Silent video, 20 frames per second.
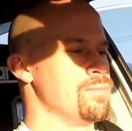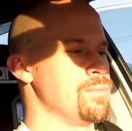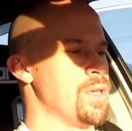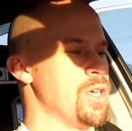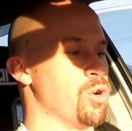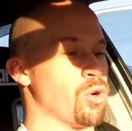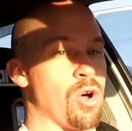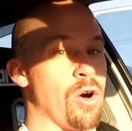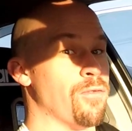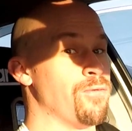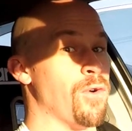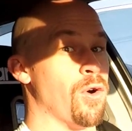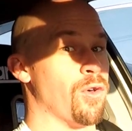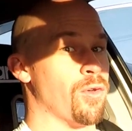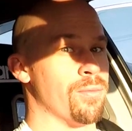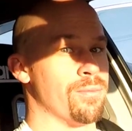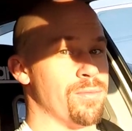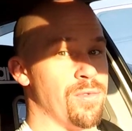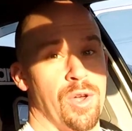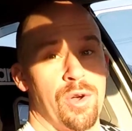it'll go
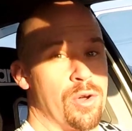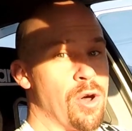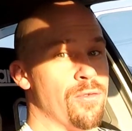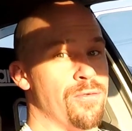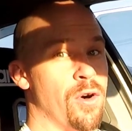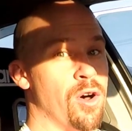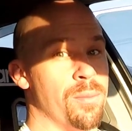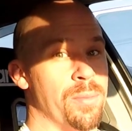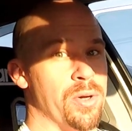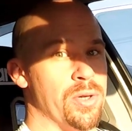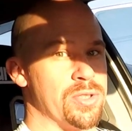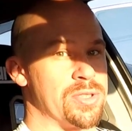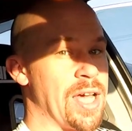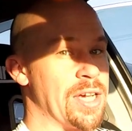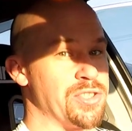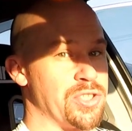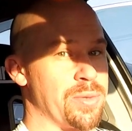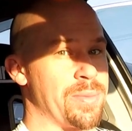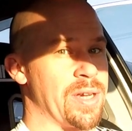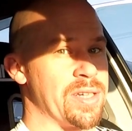full boost,
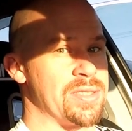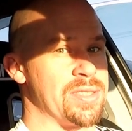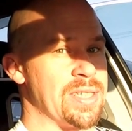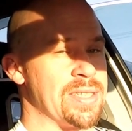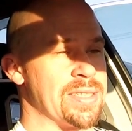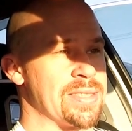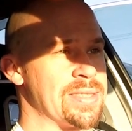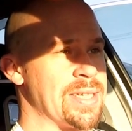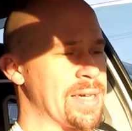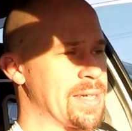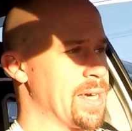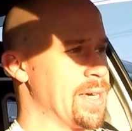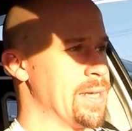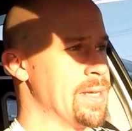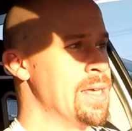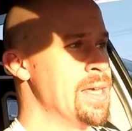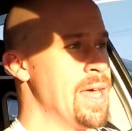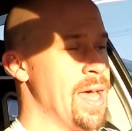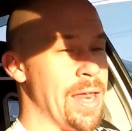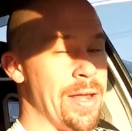as you're about to see in a second.
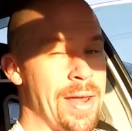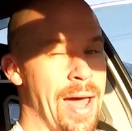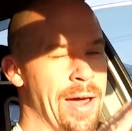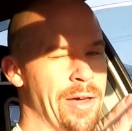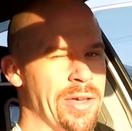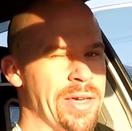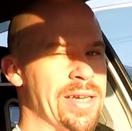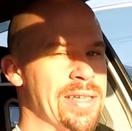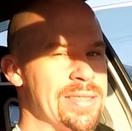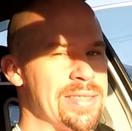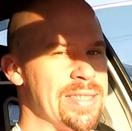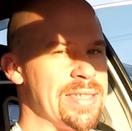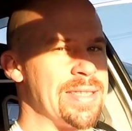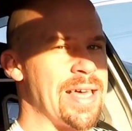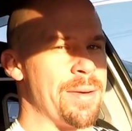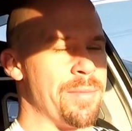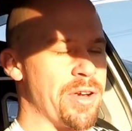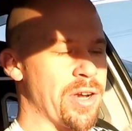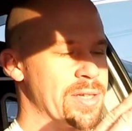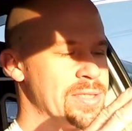And not only going to see
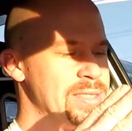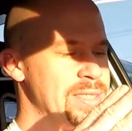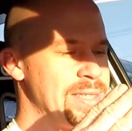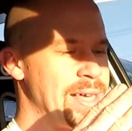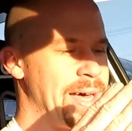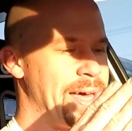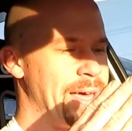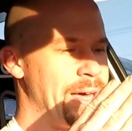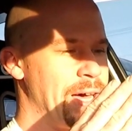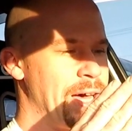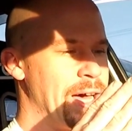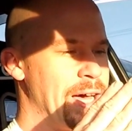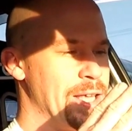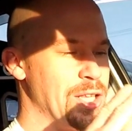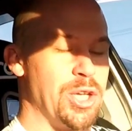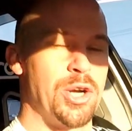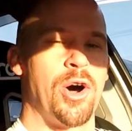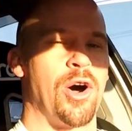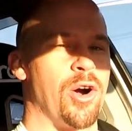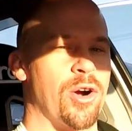that, but you're going to see that a
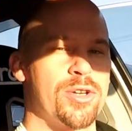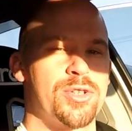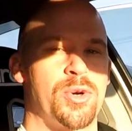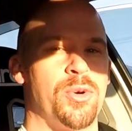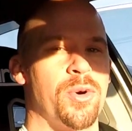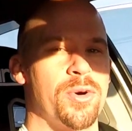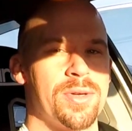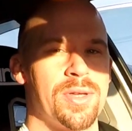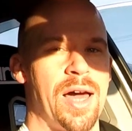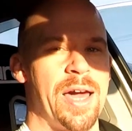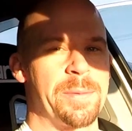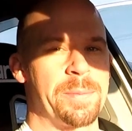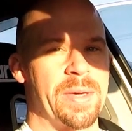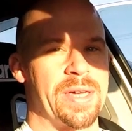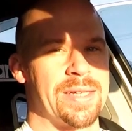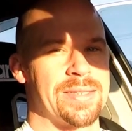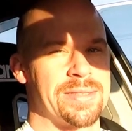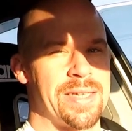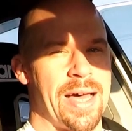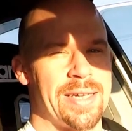little hardcore, like,
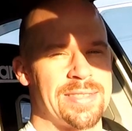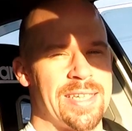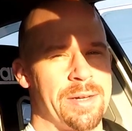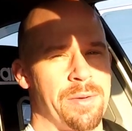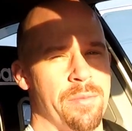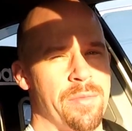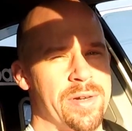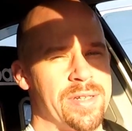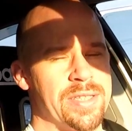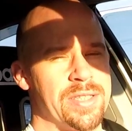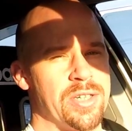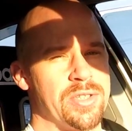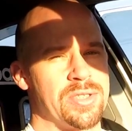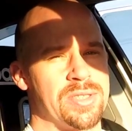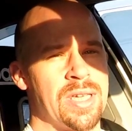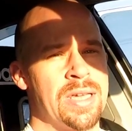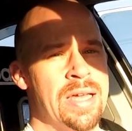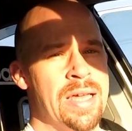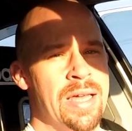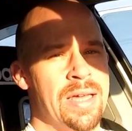because last night when we did
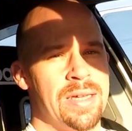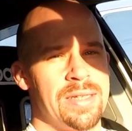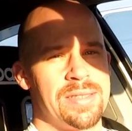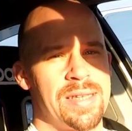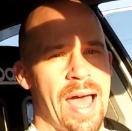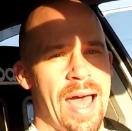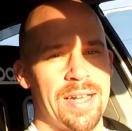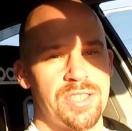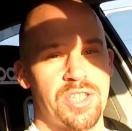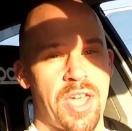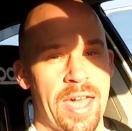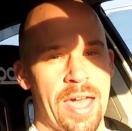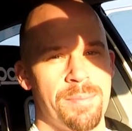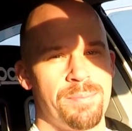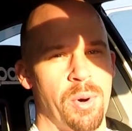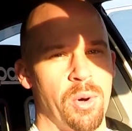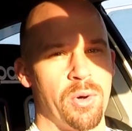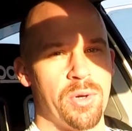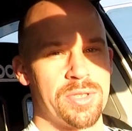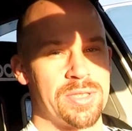those dash
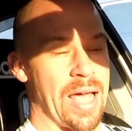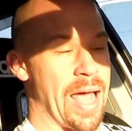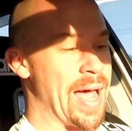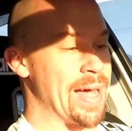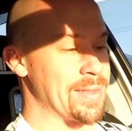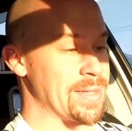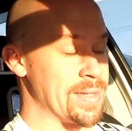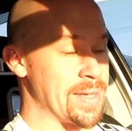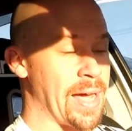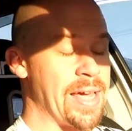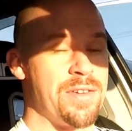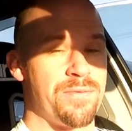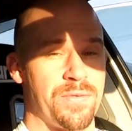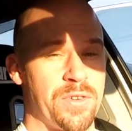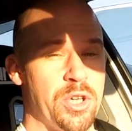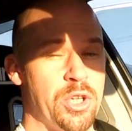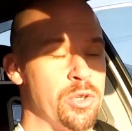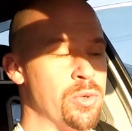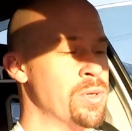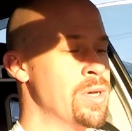cam pulls at the night
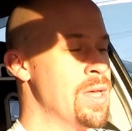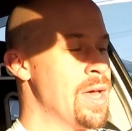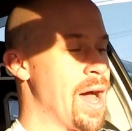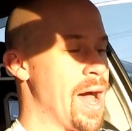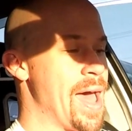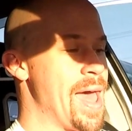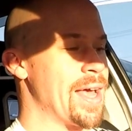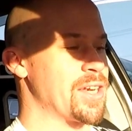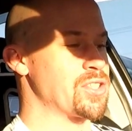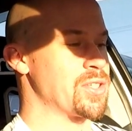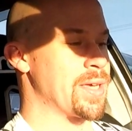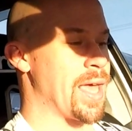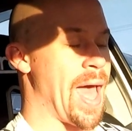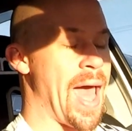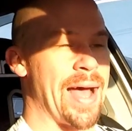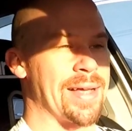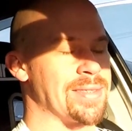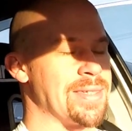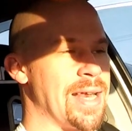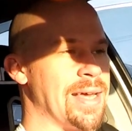view, I actually
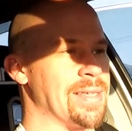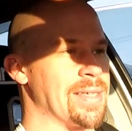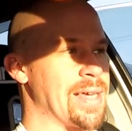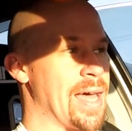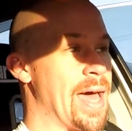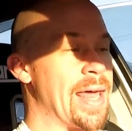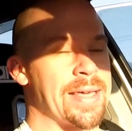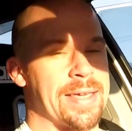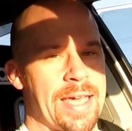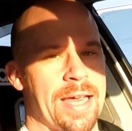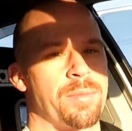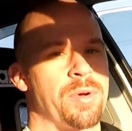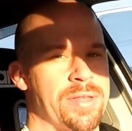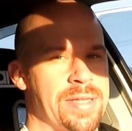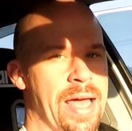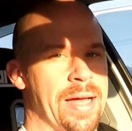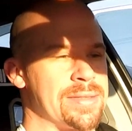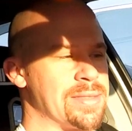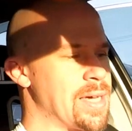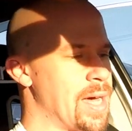accidentally, I had a camera on
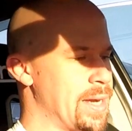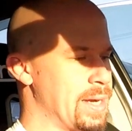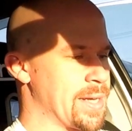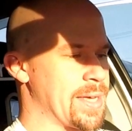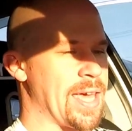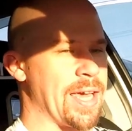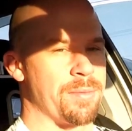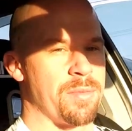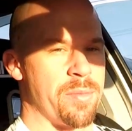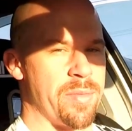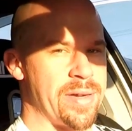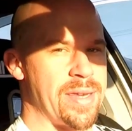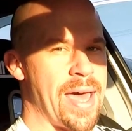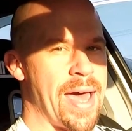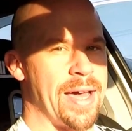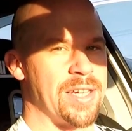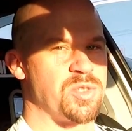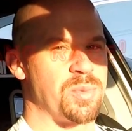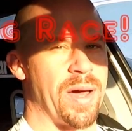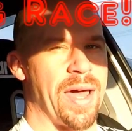the outside and a camera on my
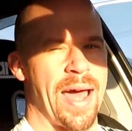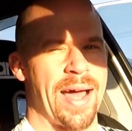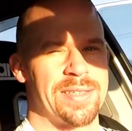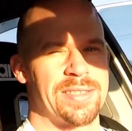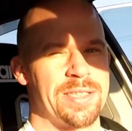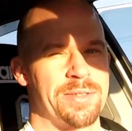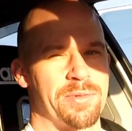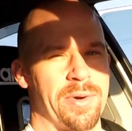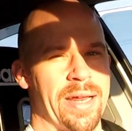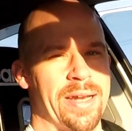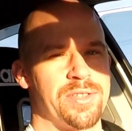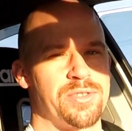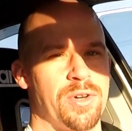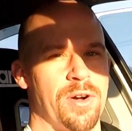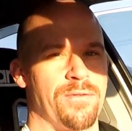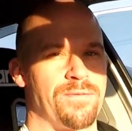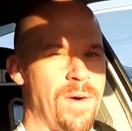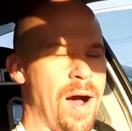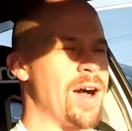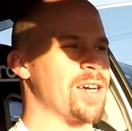dash, but I actually ran
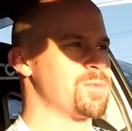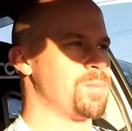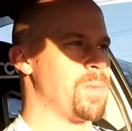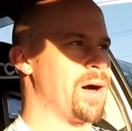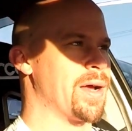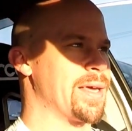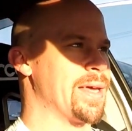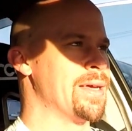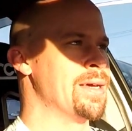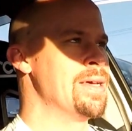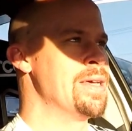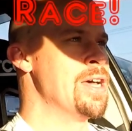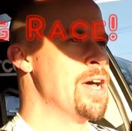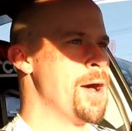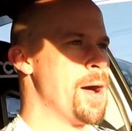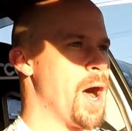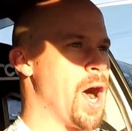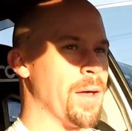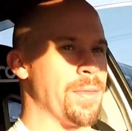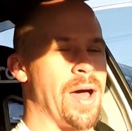into a fox body
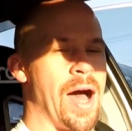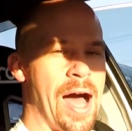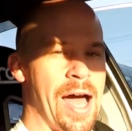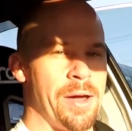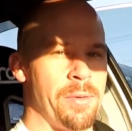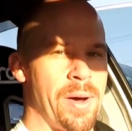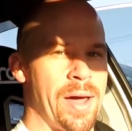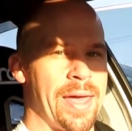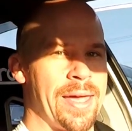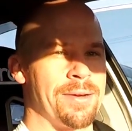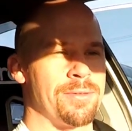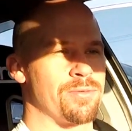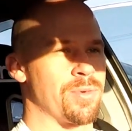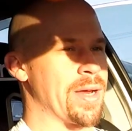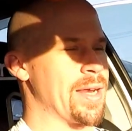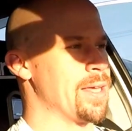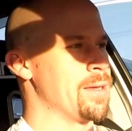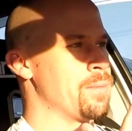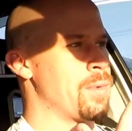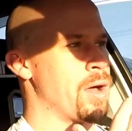on the highway,
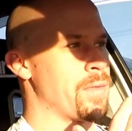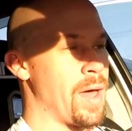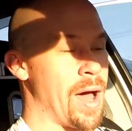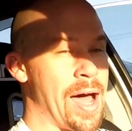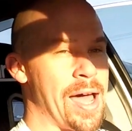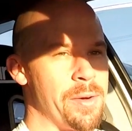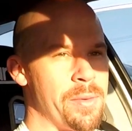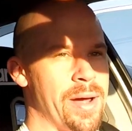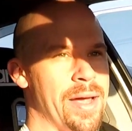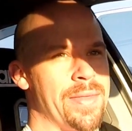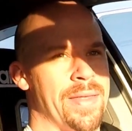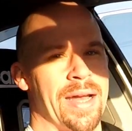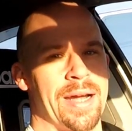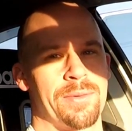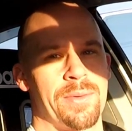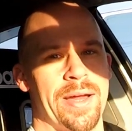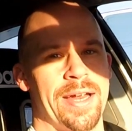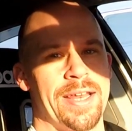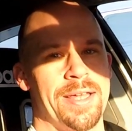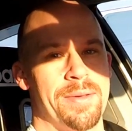ran him on the highway, and then I
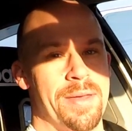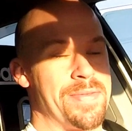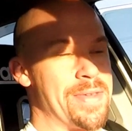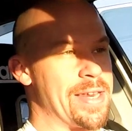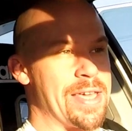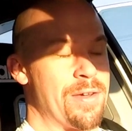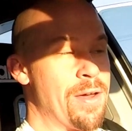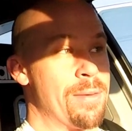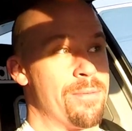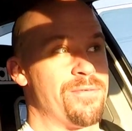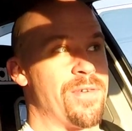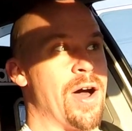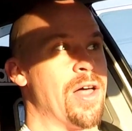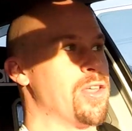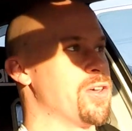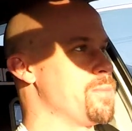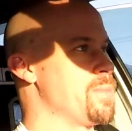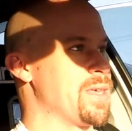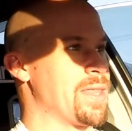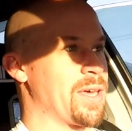ran it, and then he ended up
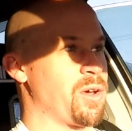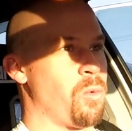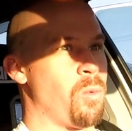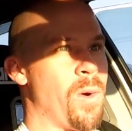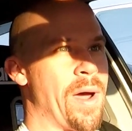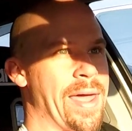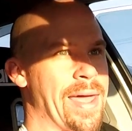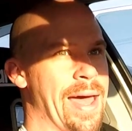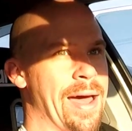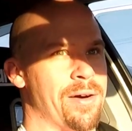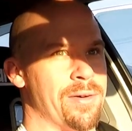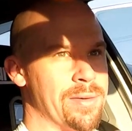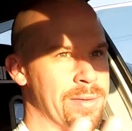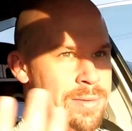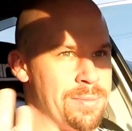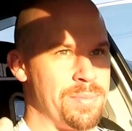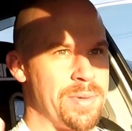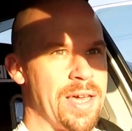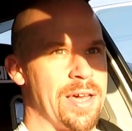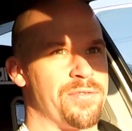following me like way out
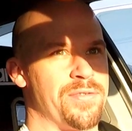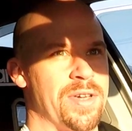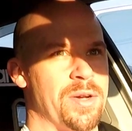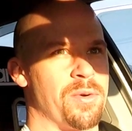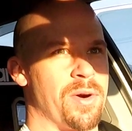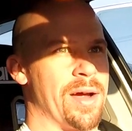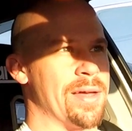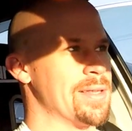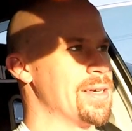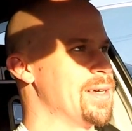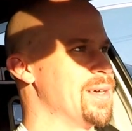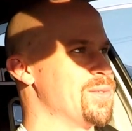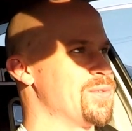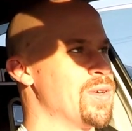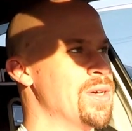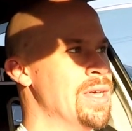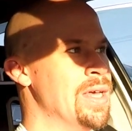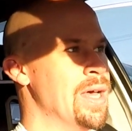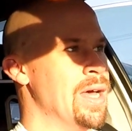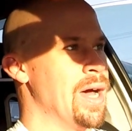in BFE where I live,
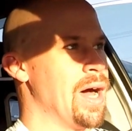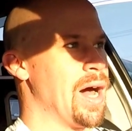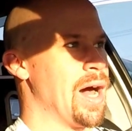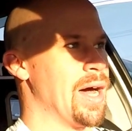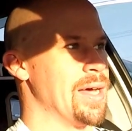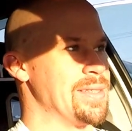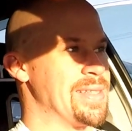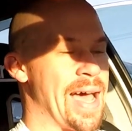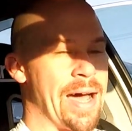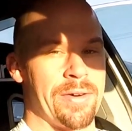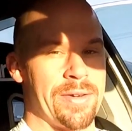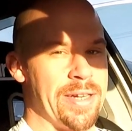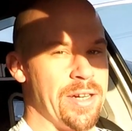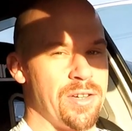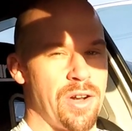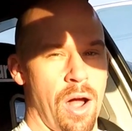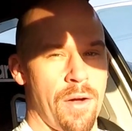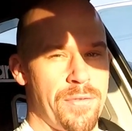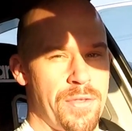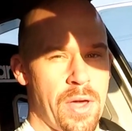down
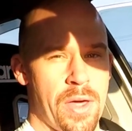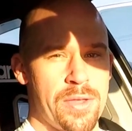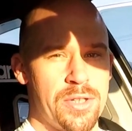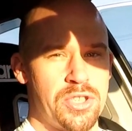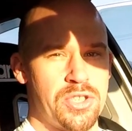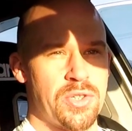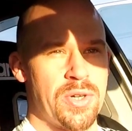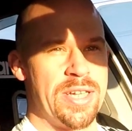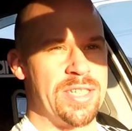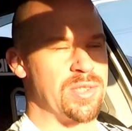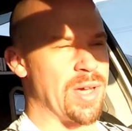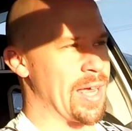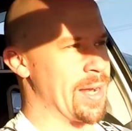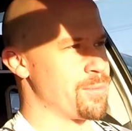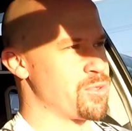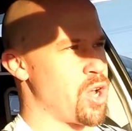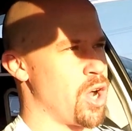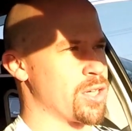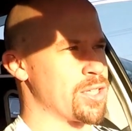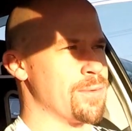here off the other streets.
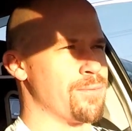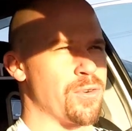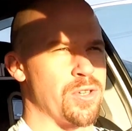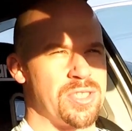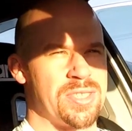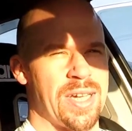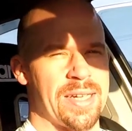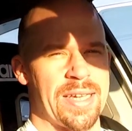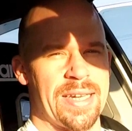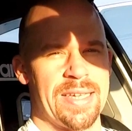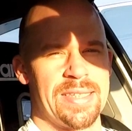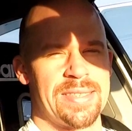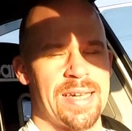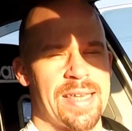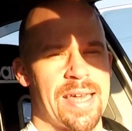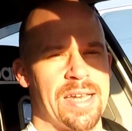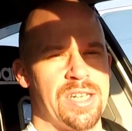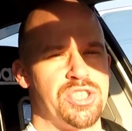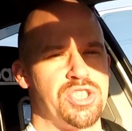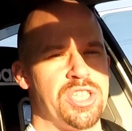I'm talking to him for a second. He
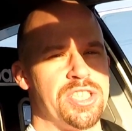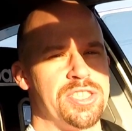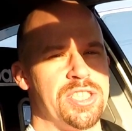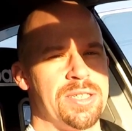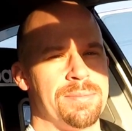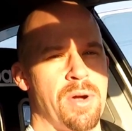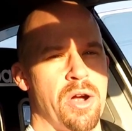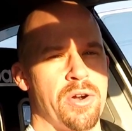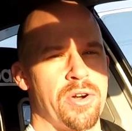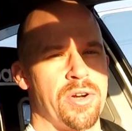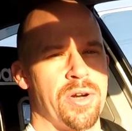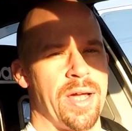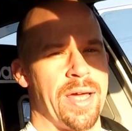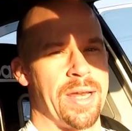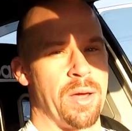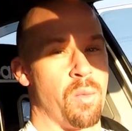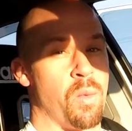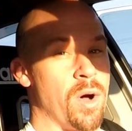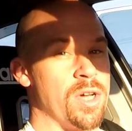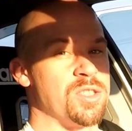said he had a GT motor
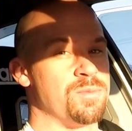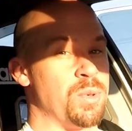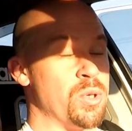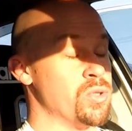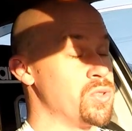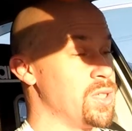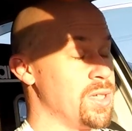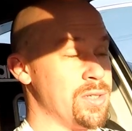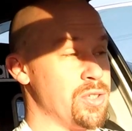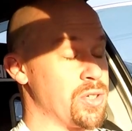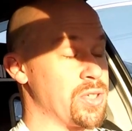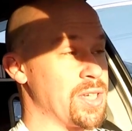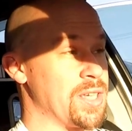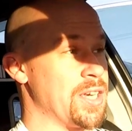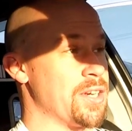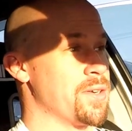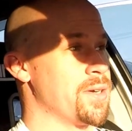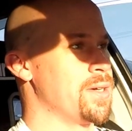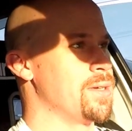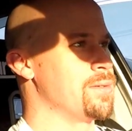and it was boosted. You can
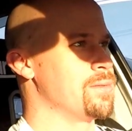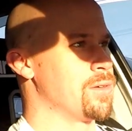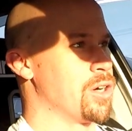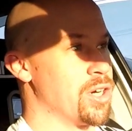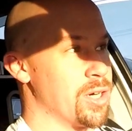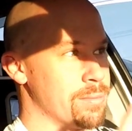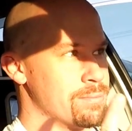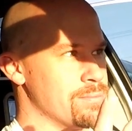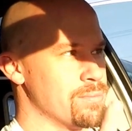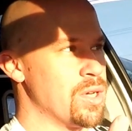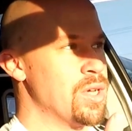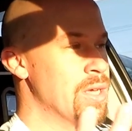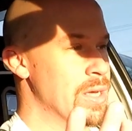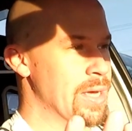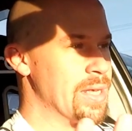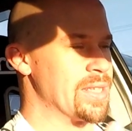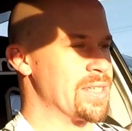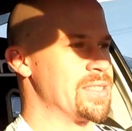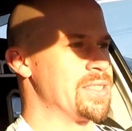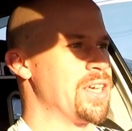hear it, or
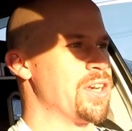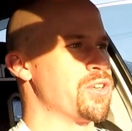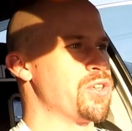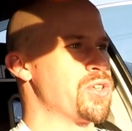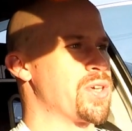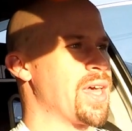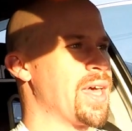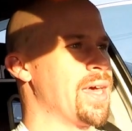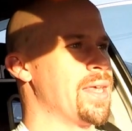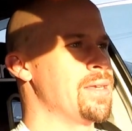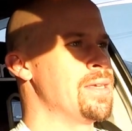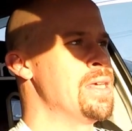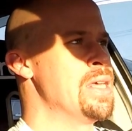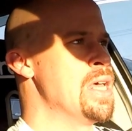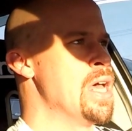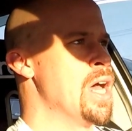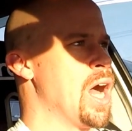at least here you can.